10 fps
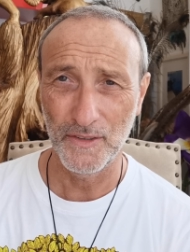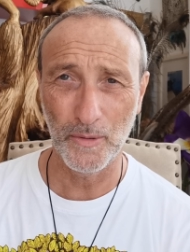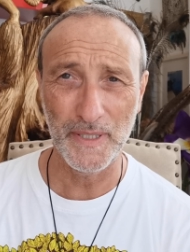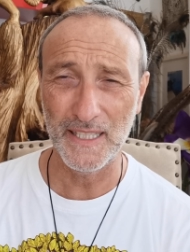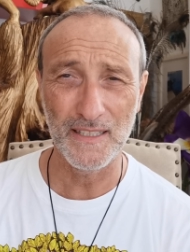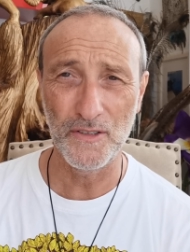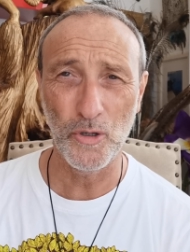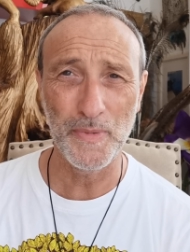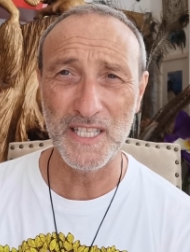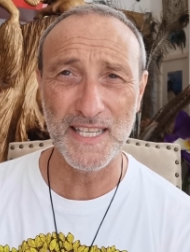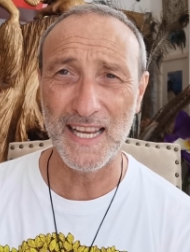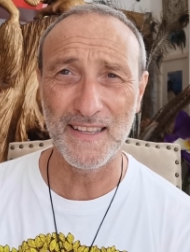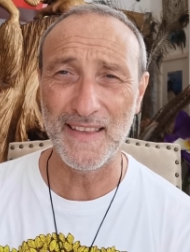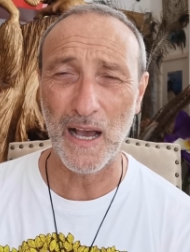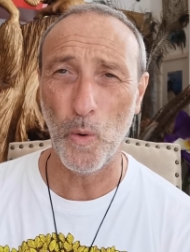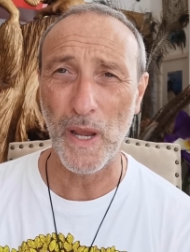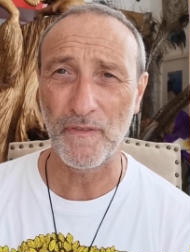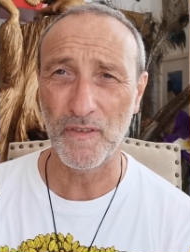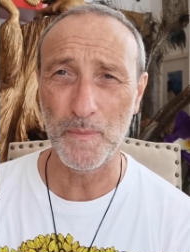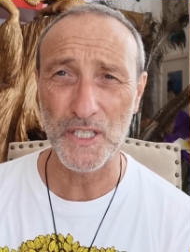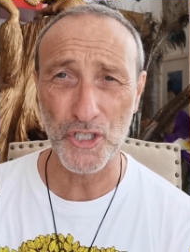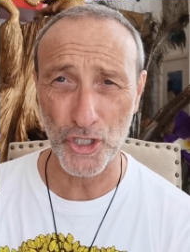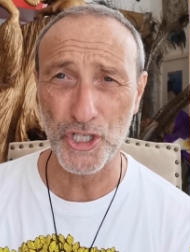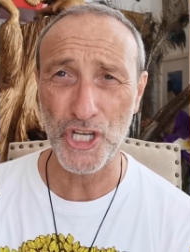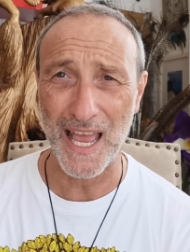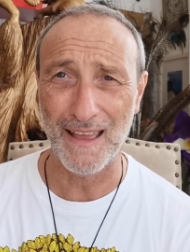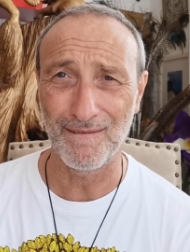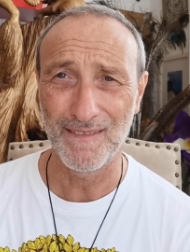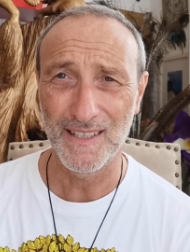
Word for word: Nobody, nobody's taken that away from us just yet.